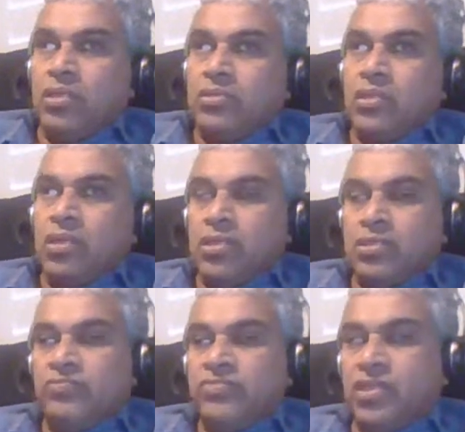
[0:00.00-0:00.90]
as the
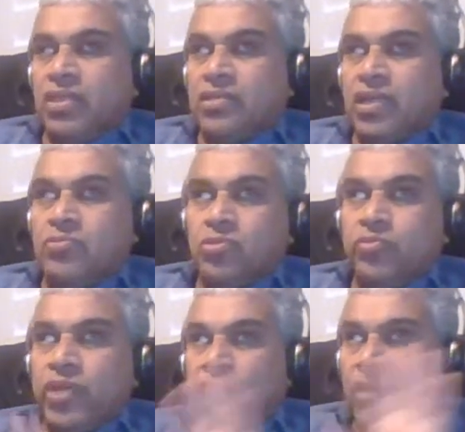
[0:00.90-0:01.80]
subscale time. So
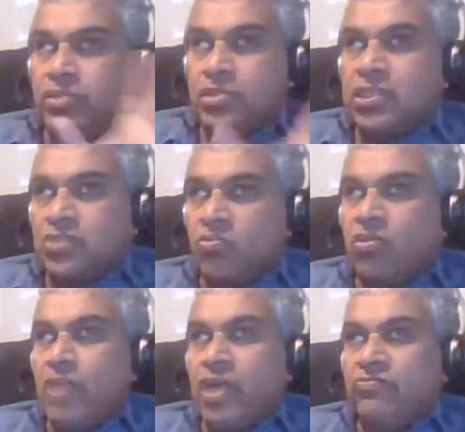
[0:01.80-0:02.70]
we have the
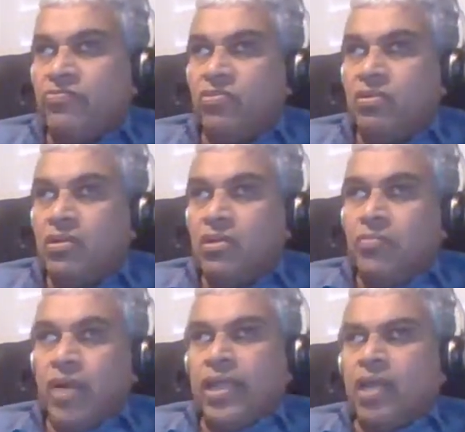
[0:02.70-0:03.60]
six-fold manifold,
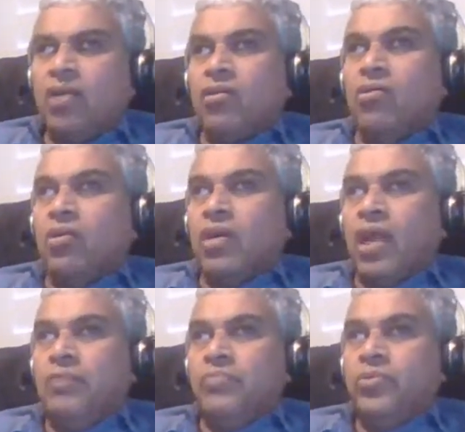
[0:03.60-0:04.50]
but I cannot call it
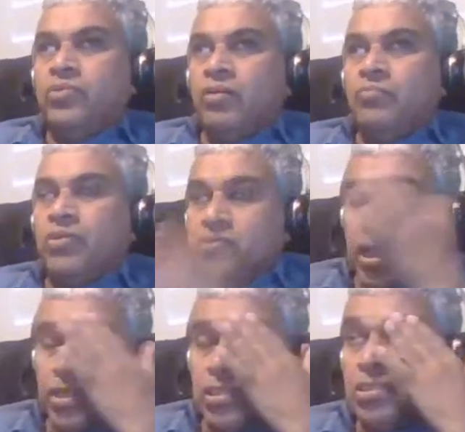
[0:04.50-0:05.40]
Taiguya because
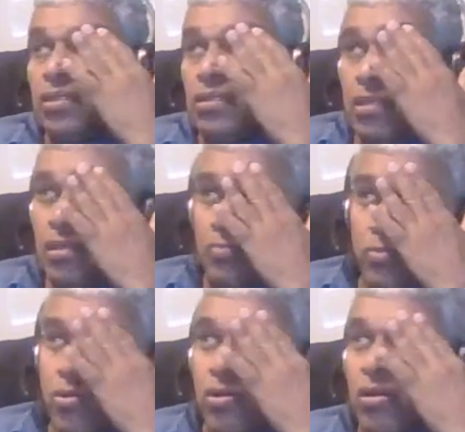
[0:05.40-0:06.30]
that's
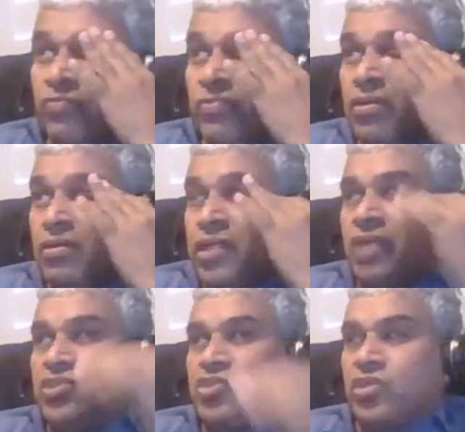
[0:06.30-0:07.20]
more of a
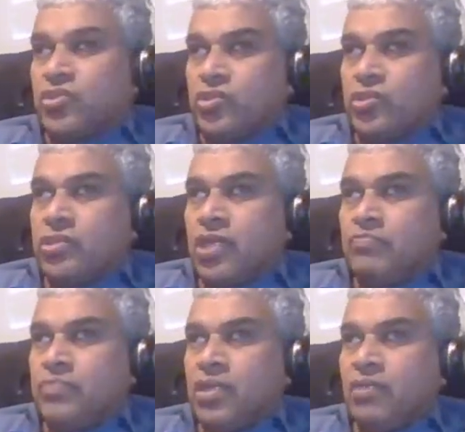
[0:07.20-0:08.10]
real structure
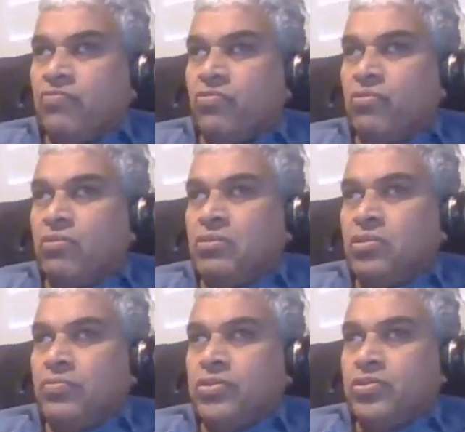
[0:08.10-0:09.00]
type thing for
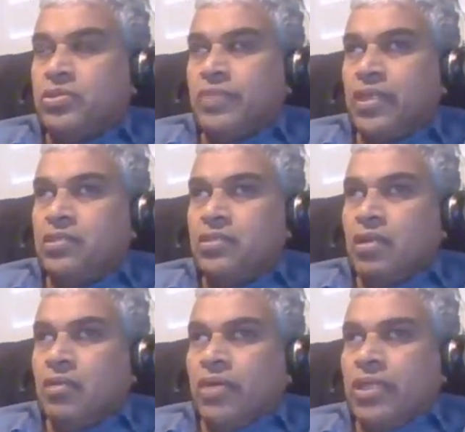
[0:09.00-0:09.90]
pure space.
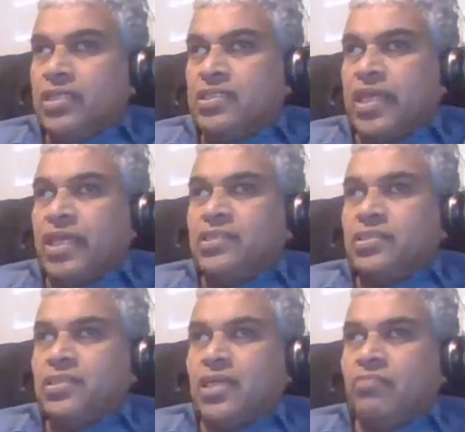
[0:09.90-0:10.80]
But in this case,
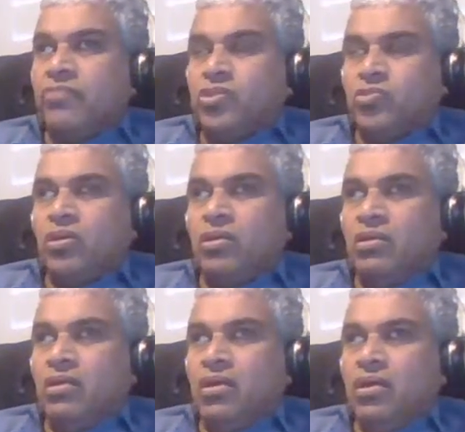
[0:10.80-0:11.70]
it's a
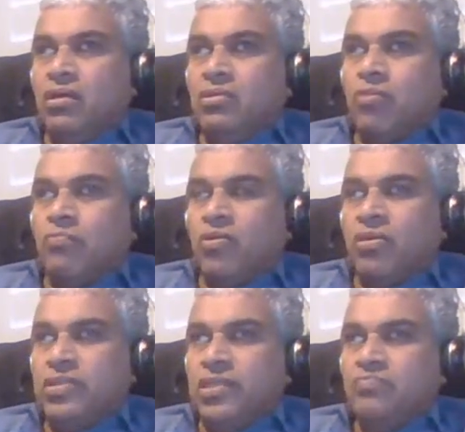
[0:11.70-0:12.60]
virtual
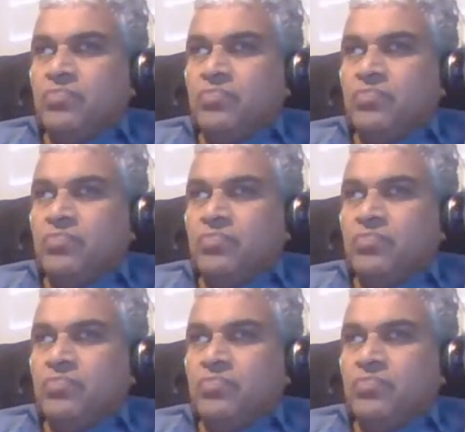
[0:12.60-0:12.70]
topology.